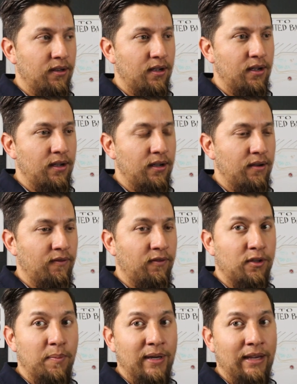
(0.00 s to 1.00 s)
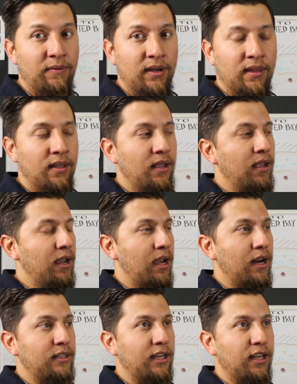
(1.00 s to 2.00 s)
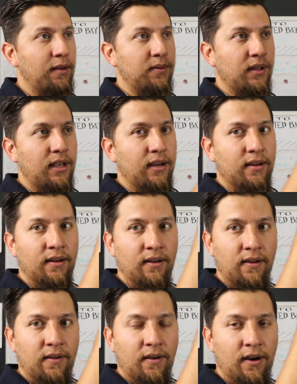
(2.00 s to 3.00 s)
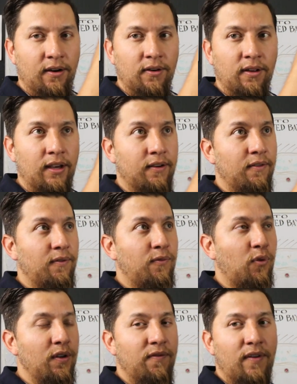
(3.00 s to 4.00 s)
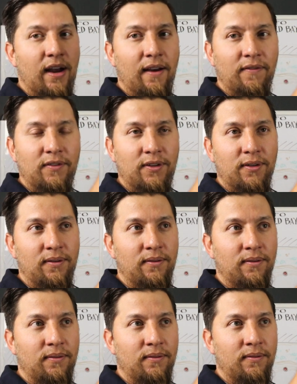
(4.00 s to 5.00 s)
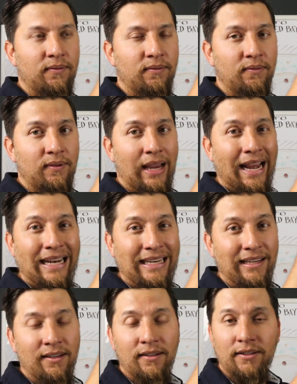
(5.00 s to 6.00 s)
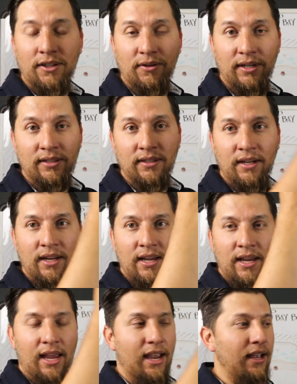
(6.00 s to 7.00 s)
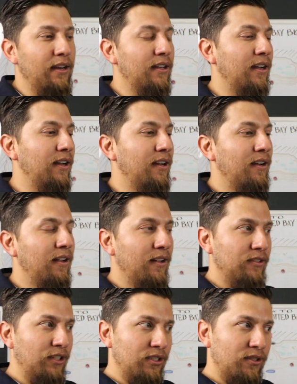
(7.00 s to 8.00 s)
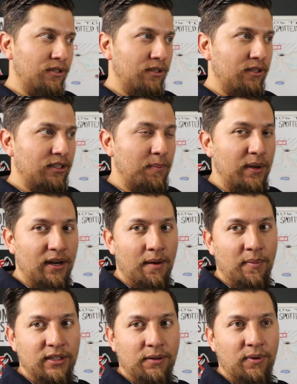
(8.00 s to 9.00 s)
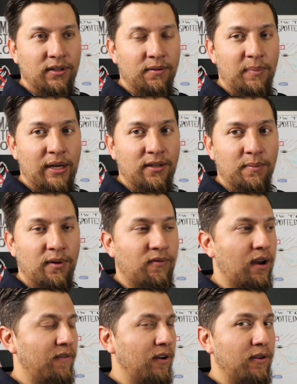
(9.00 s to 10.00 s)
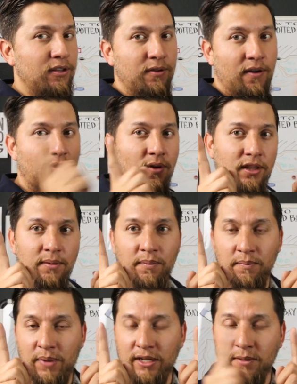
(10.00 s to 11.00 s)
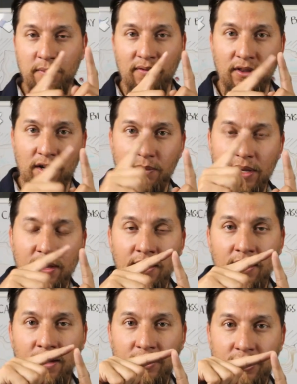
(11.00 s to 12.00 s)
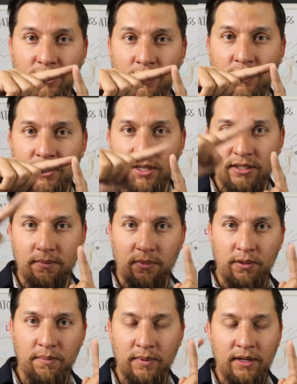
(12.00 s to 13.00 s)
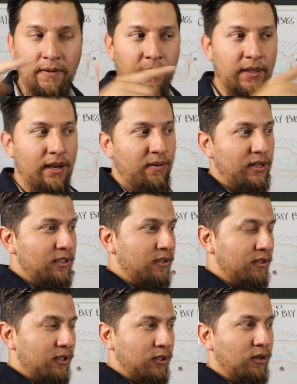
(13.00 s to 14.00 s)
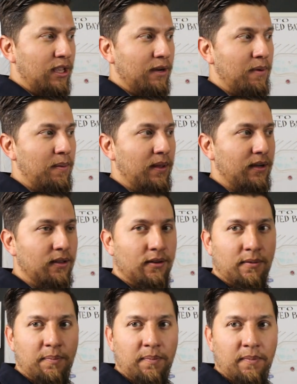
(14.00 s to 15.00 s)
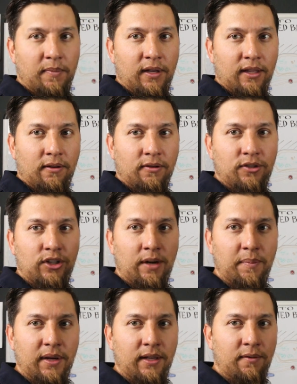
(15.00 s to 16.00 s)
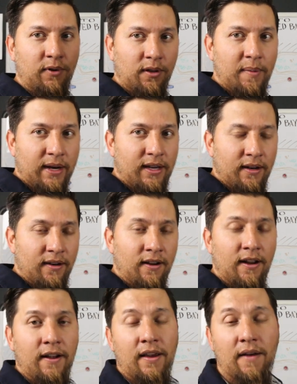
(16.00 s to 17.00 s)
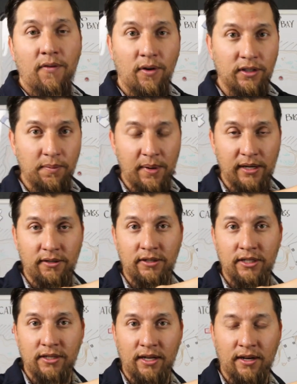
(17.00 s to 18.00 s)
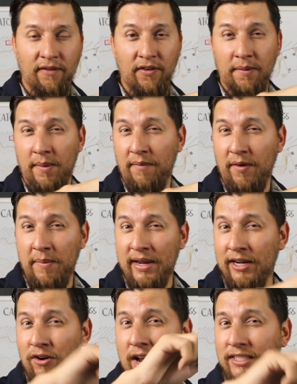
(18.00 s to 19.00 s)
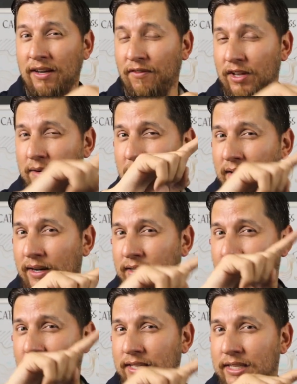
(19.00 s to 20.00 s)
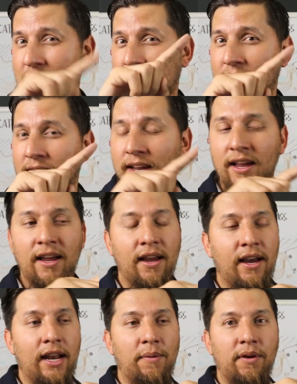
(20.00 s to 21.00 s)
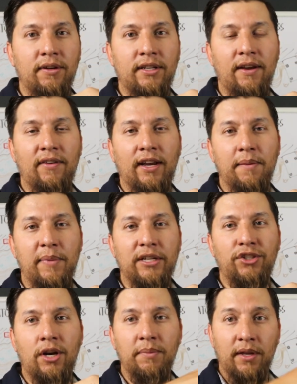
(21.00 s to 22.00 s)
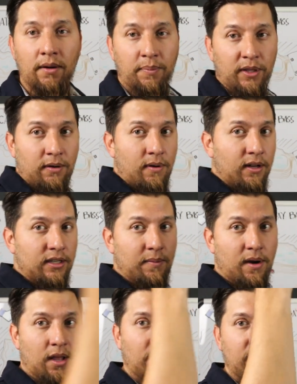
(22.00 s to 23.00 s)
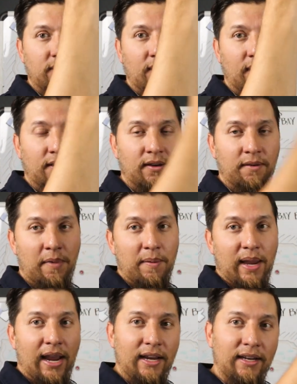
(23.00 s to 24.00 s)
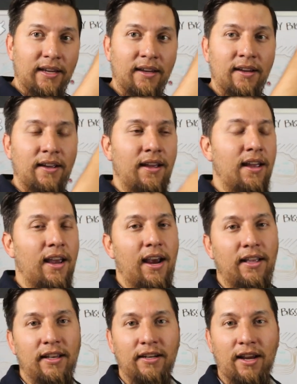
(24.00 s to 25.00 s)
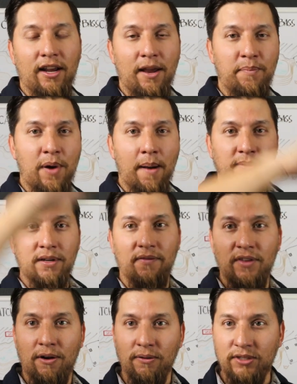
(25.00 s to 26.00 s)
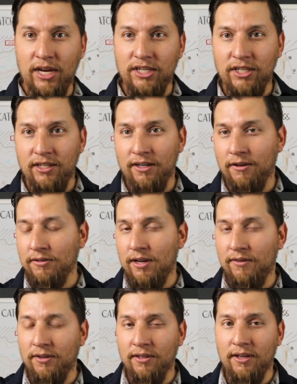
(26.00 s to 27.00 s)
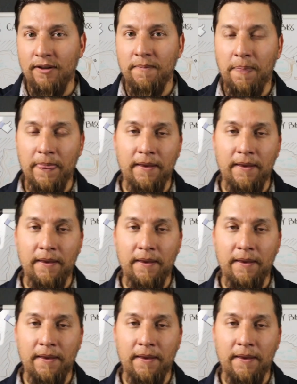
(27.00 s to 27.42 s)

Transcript: uh, to begin with, and I take it up to like, I don't know, like 45 to 80 degrees. And uh, just depending on how much I want the bait to move, right? If I want to, if I want the bait to move a little bit, just to go like this, bloop, then I would just do like maybe like a little, like a little jump and then reel it back in if I want the bait to just like, if I'm, if I'm in grass and I feel like I'm gonna get snaggy and I want to give it like a big jump and I'll put the rod tip all the way to like maybe 80 and then it pops off the whole section and it goes off to the,